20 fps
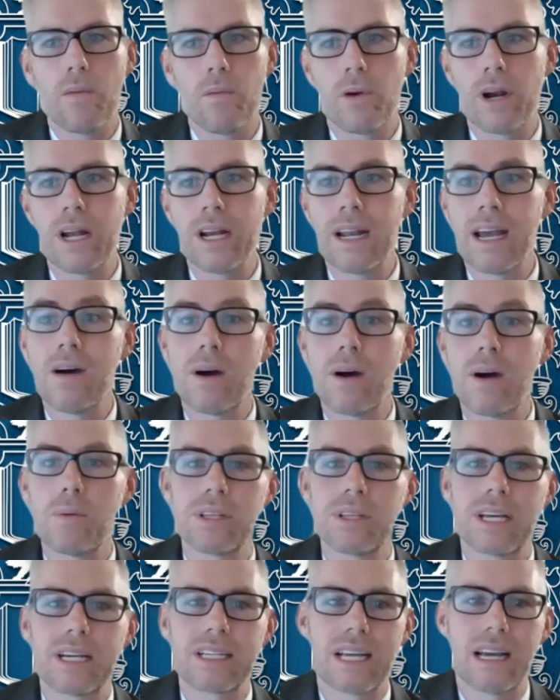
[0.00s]
right now, I
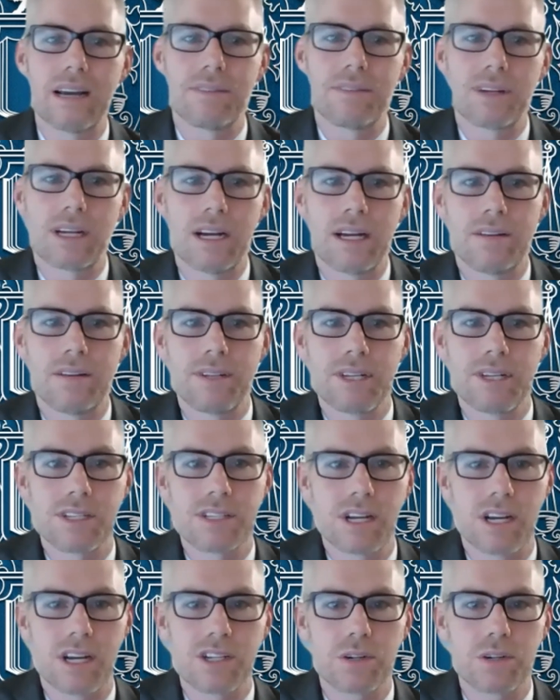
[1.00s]
would like to have a kind of a
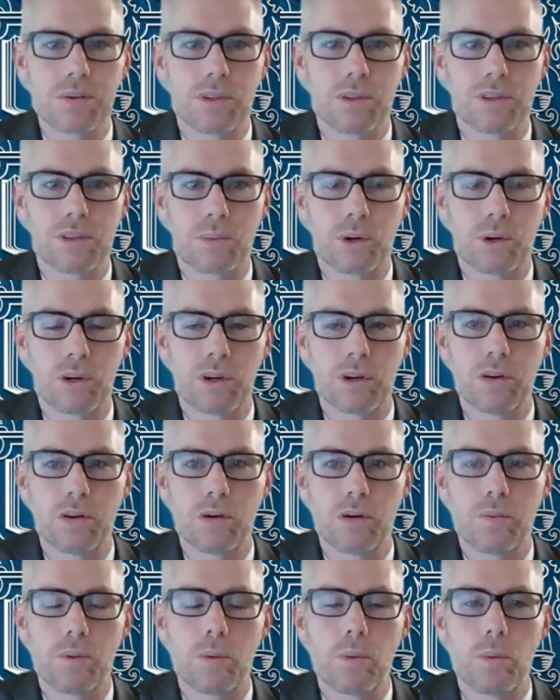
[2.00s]
discussion with the working
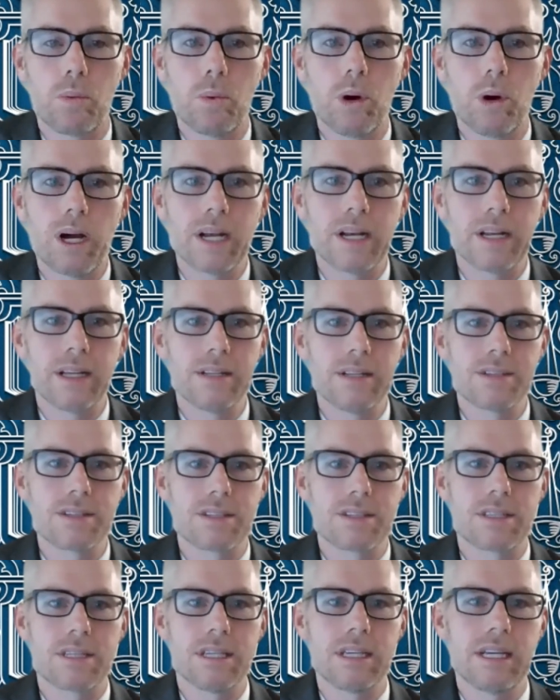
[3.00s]
group. What
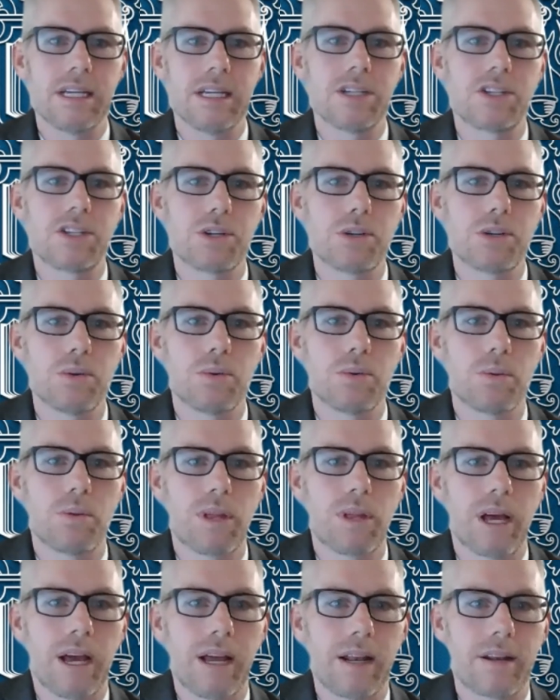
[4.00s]
is the issue
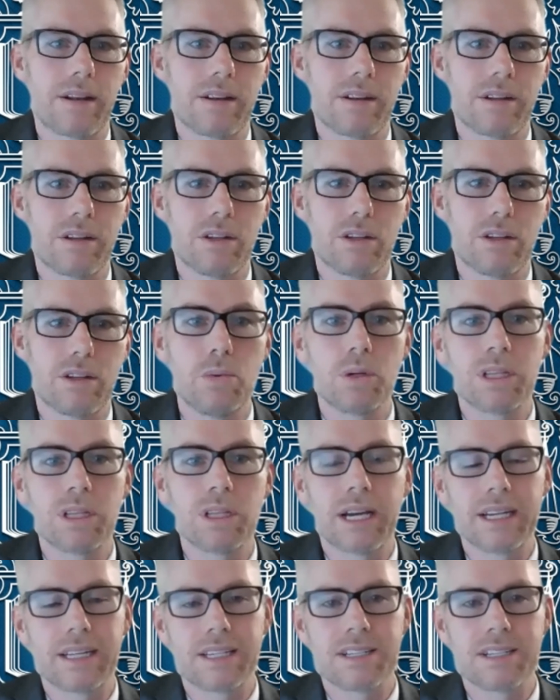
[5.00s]
that you would
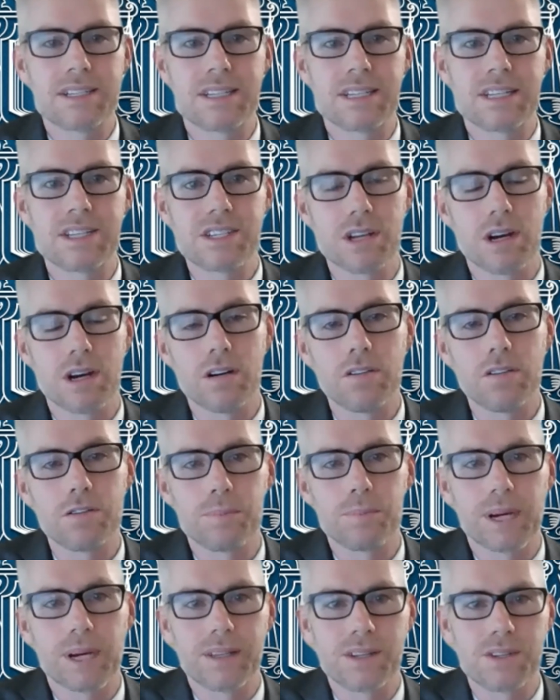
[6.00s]
like to see
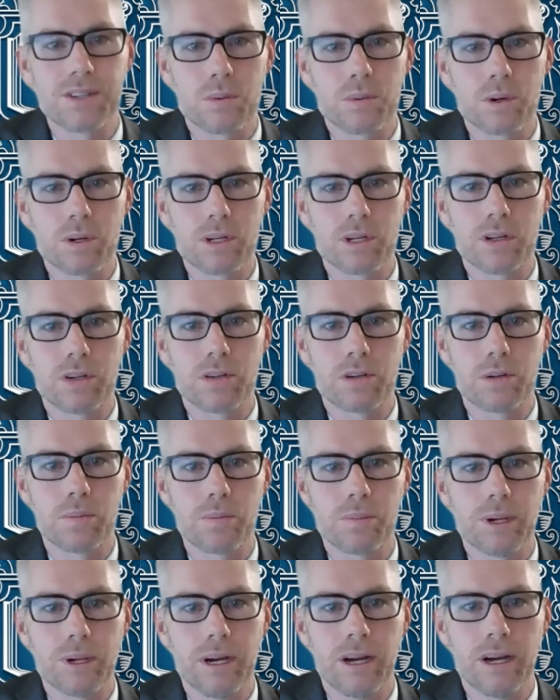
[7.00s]
solved by this working group?
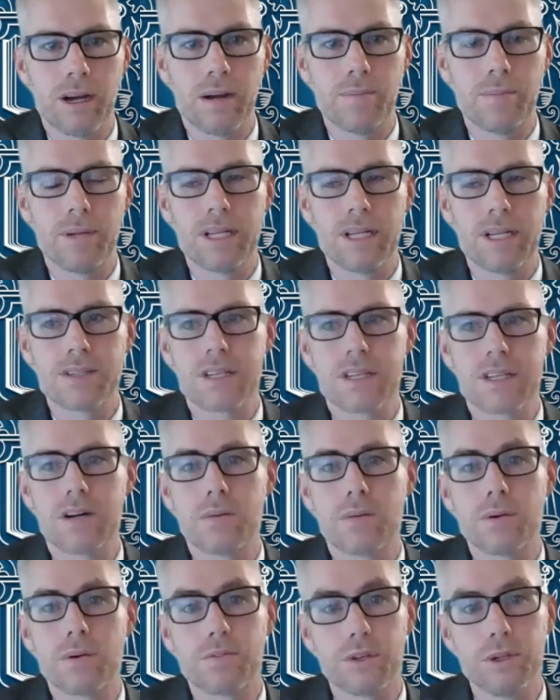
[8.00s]
Is it
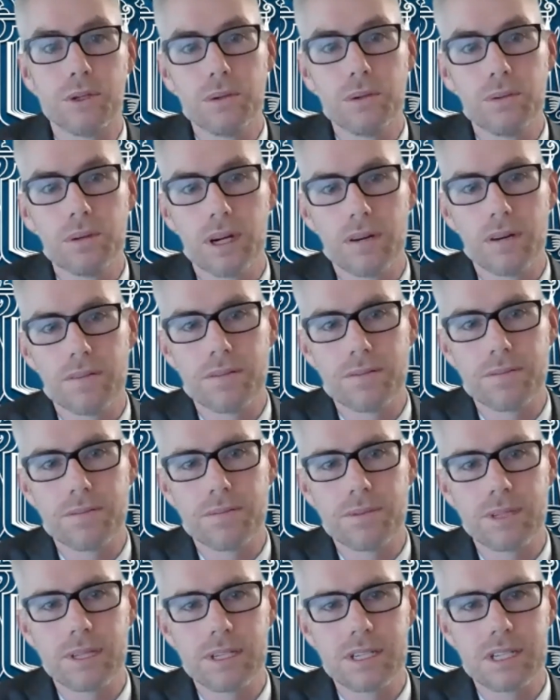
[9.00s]
a review of
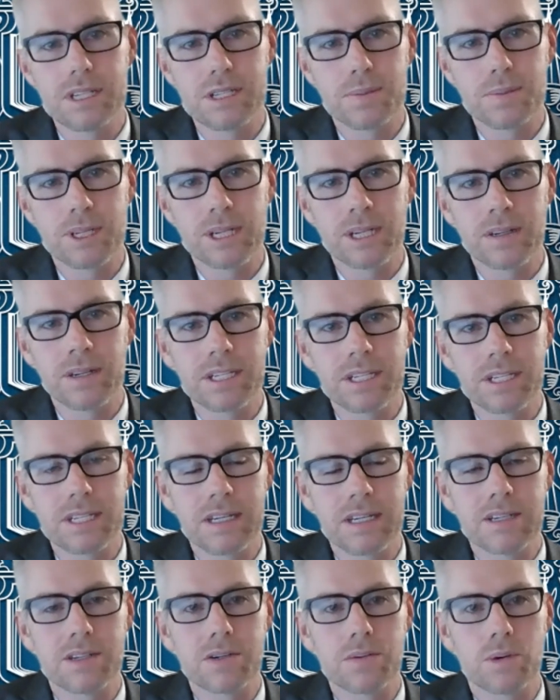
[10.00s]
the disciplinary
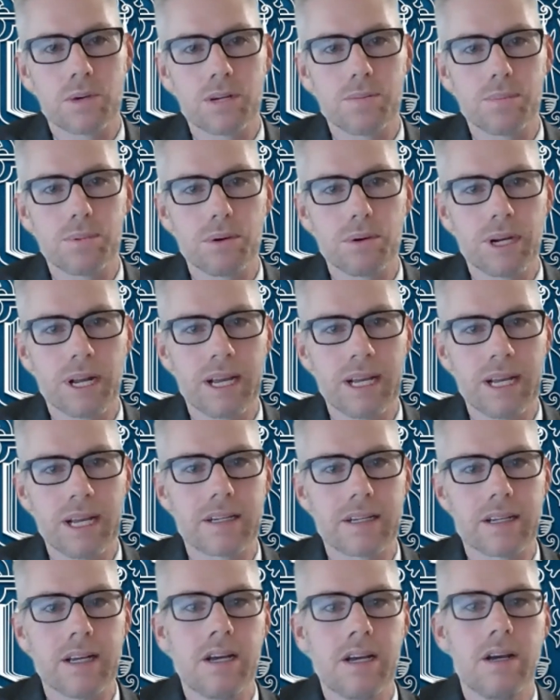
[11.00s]
standard
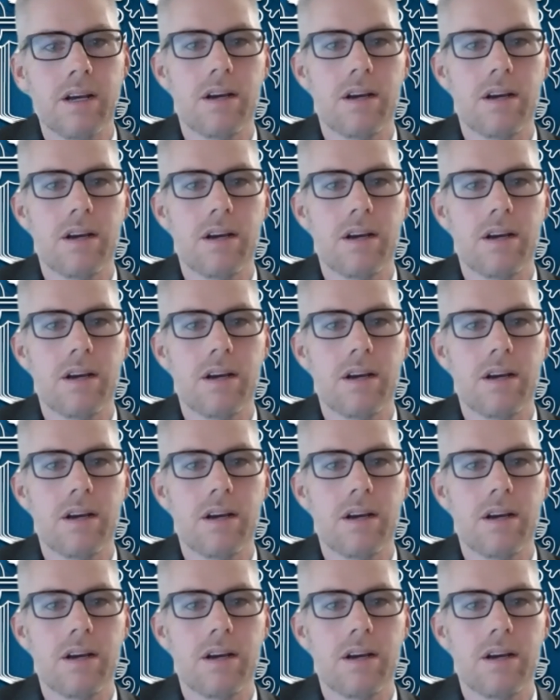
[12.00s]
1.8?